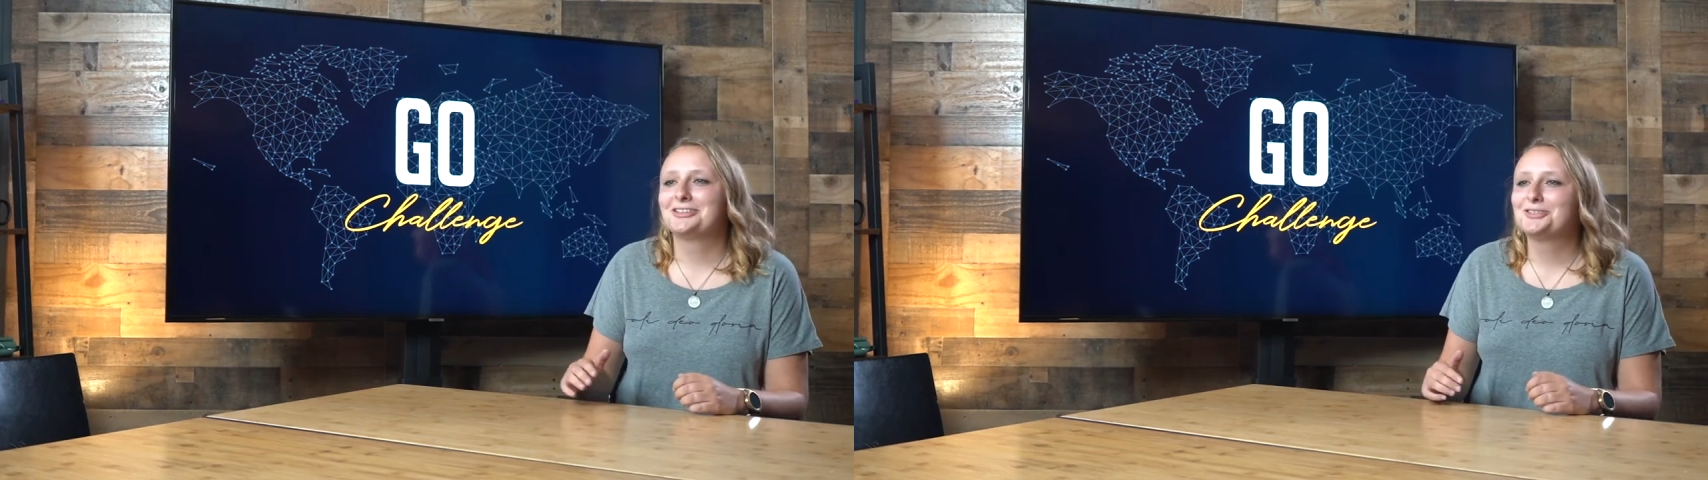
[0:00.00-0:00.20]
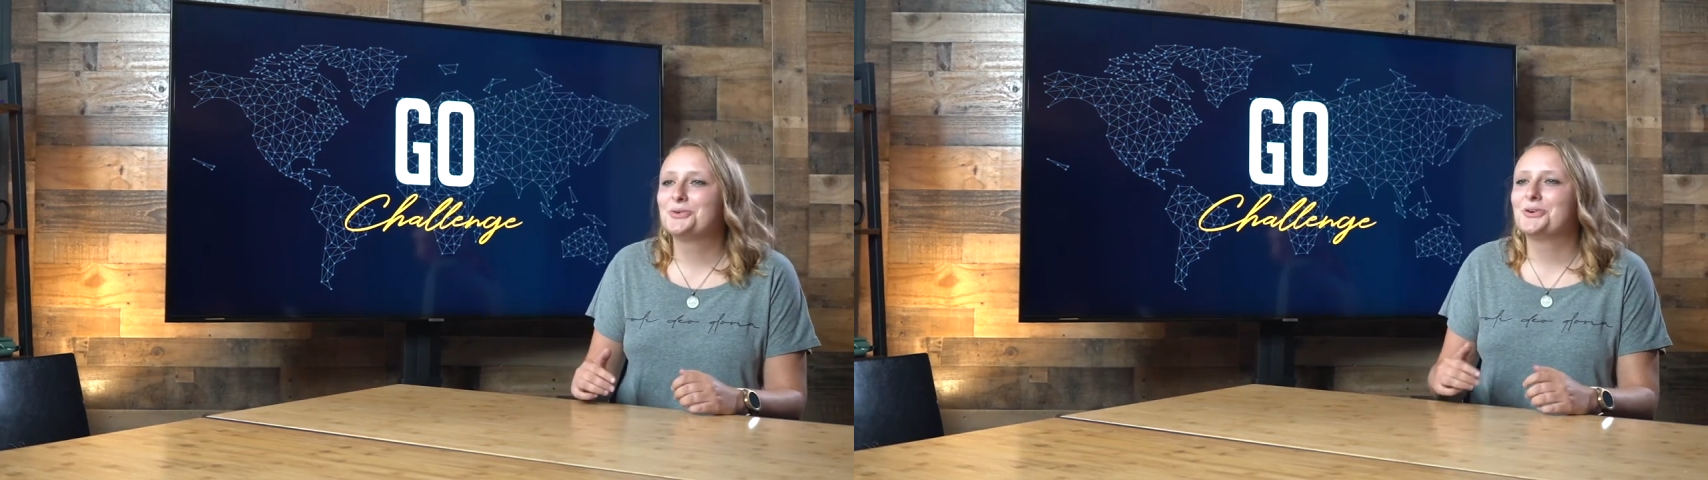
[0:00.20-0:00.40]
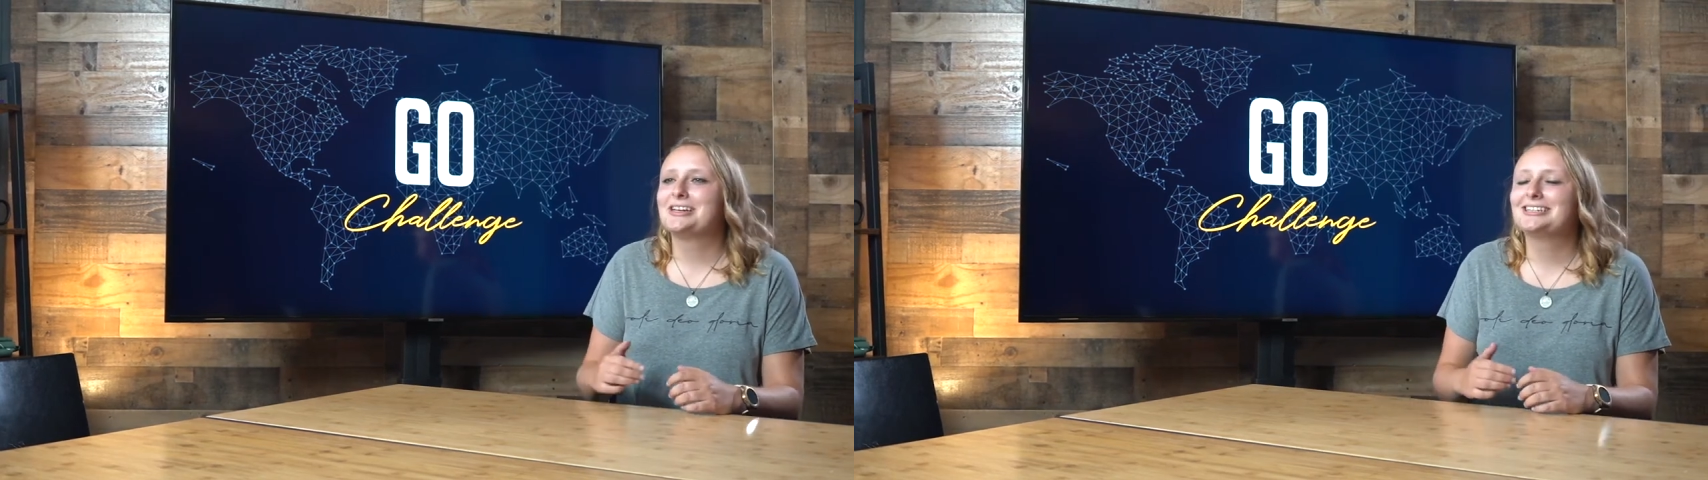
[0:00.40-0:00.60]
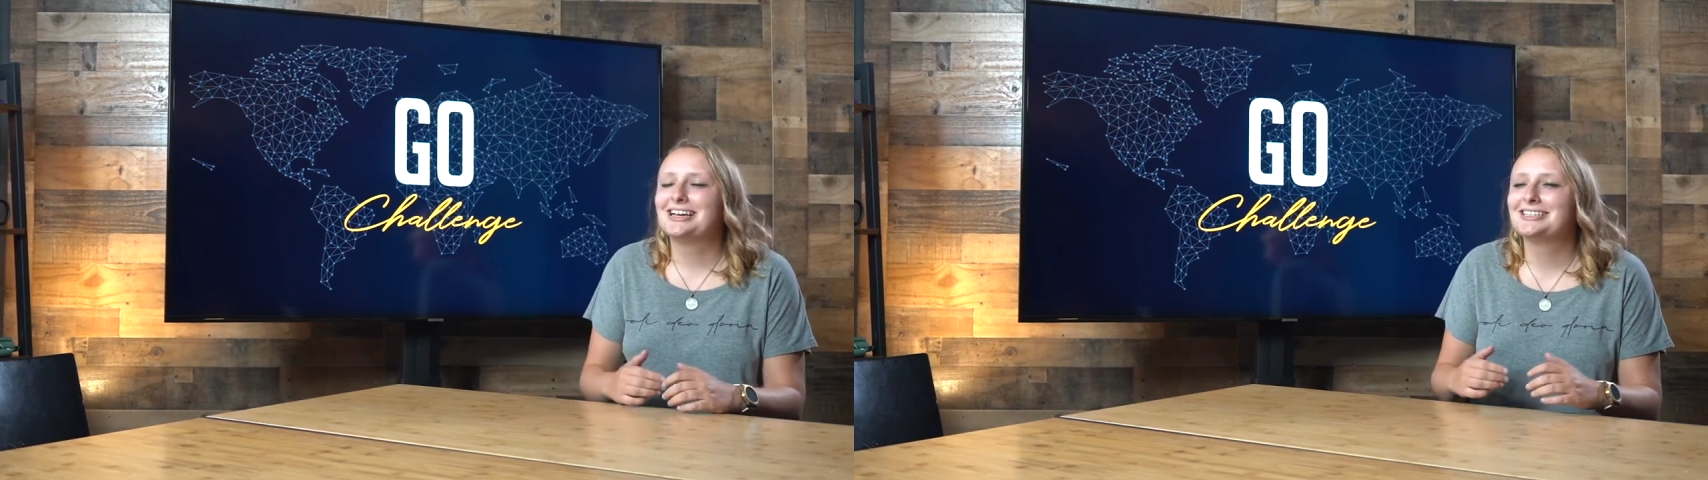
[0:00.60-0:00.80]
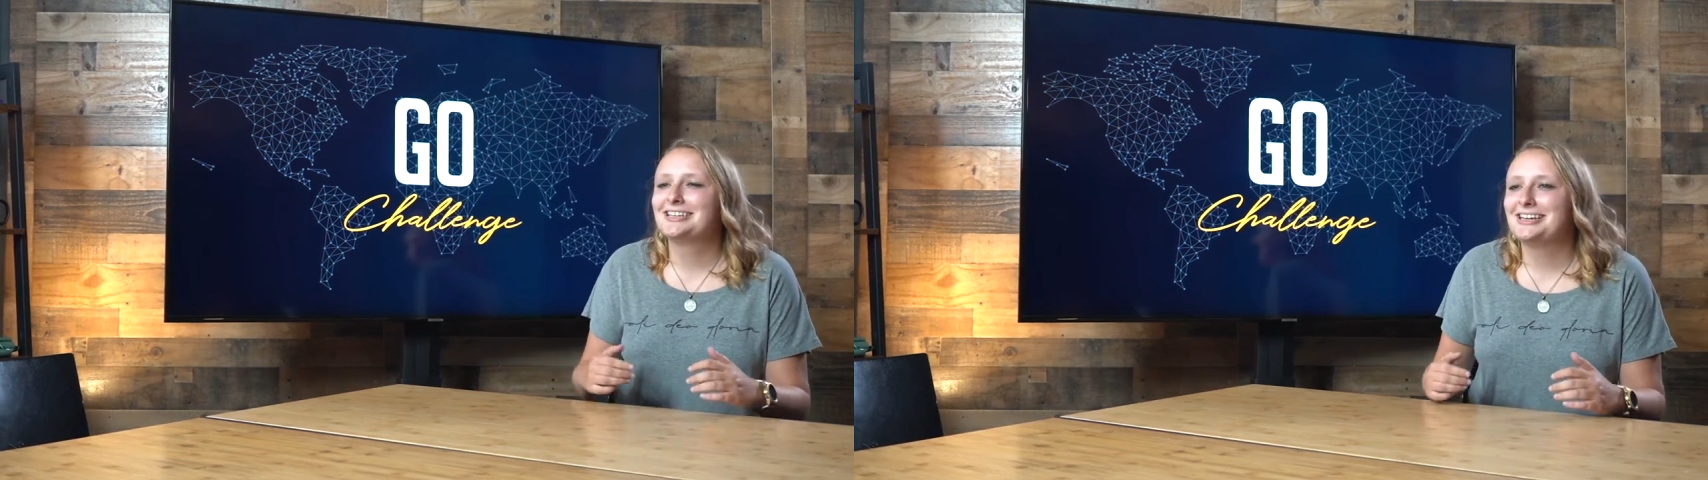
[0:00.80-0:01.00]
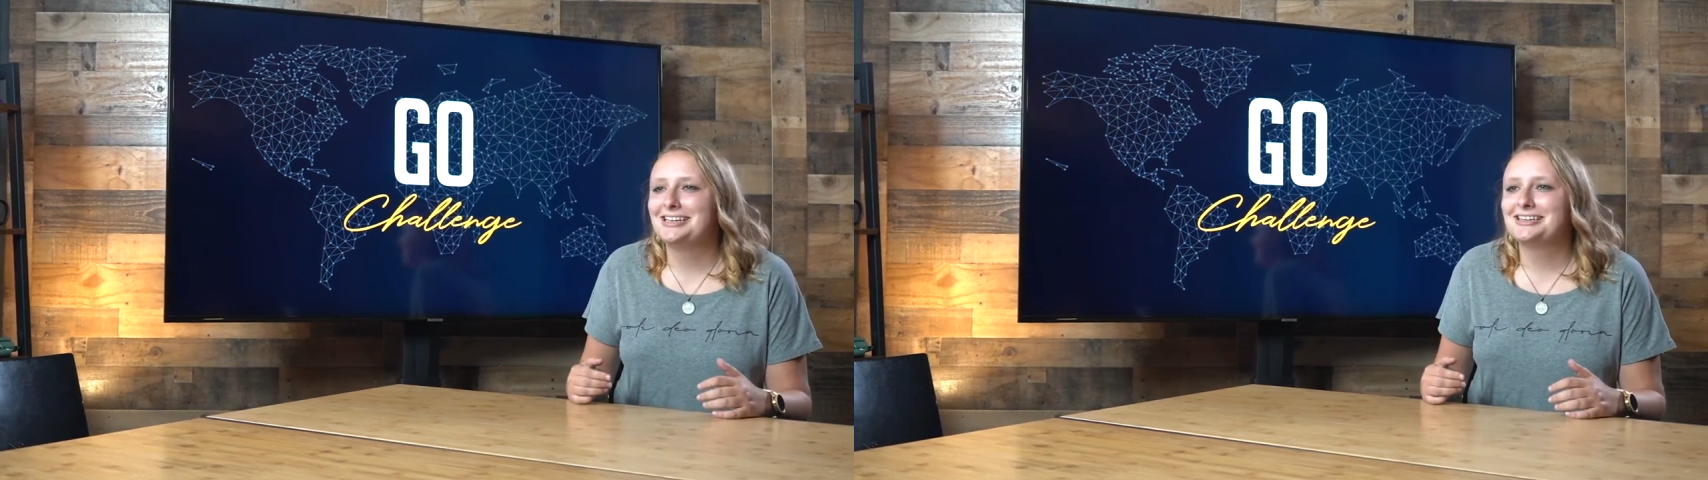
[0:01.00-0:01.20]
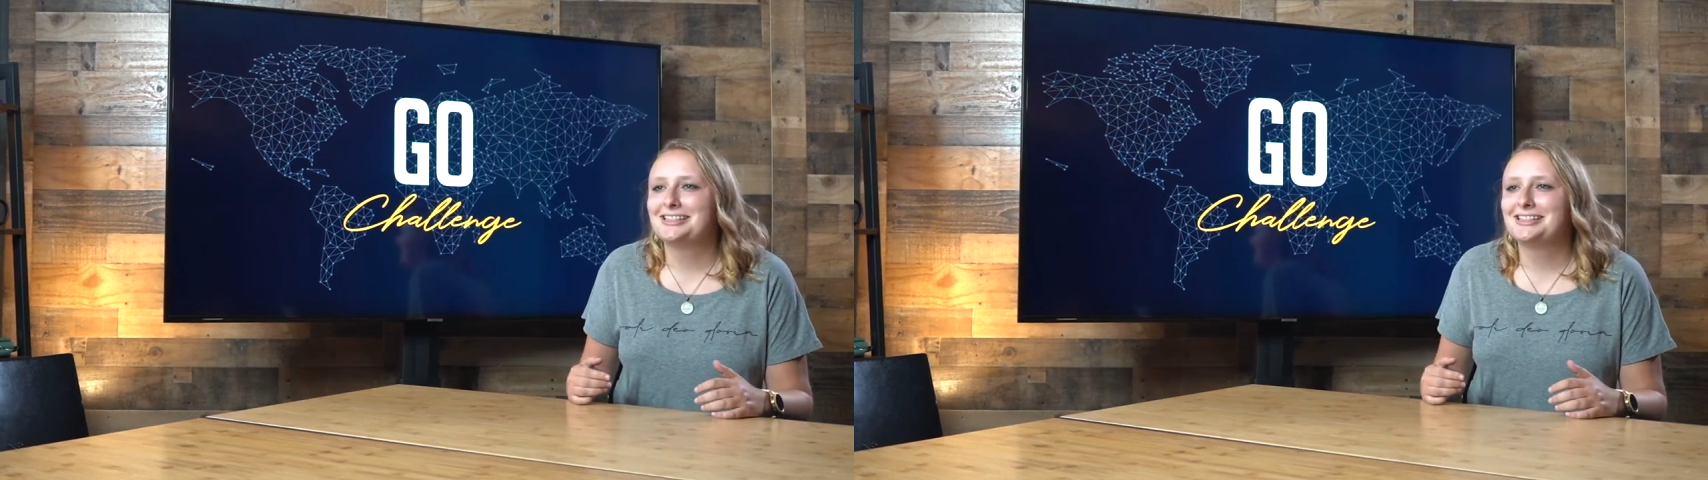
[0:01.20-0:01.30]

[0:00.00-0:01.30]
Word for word: the story doesn't end